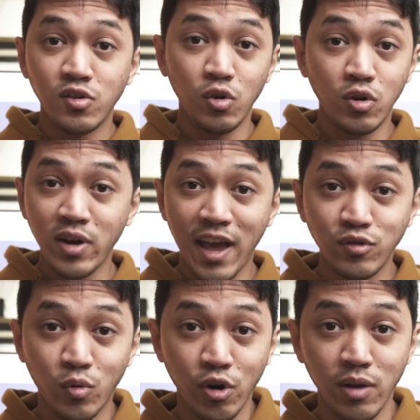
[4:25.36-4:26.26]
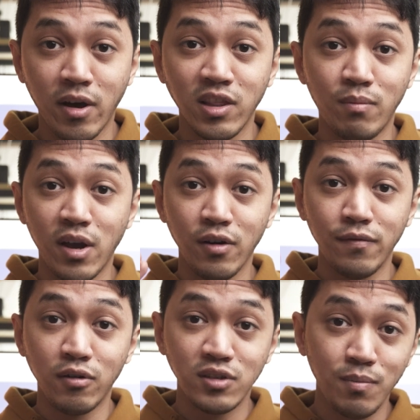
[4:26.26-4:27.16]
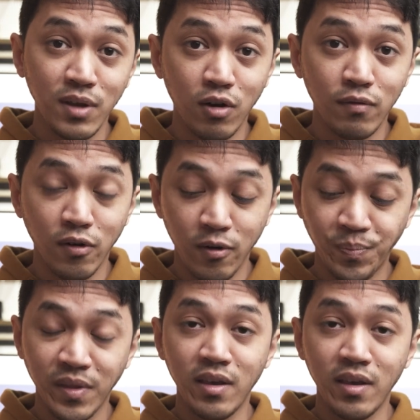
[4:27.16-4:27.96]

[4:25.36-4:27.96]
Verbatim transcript: So you don't have to worry about the microphone tipping over.